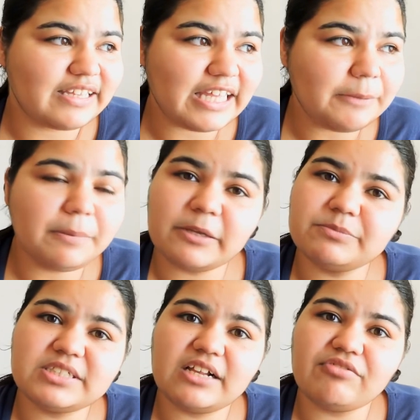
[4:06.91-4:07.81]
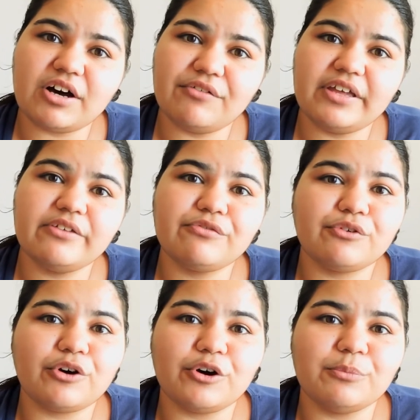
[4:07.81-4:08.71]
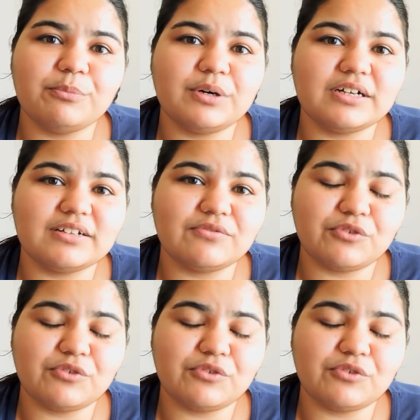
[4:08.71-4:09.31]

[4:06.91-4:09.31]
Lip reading: keep himself away from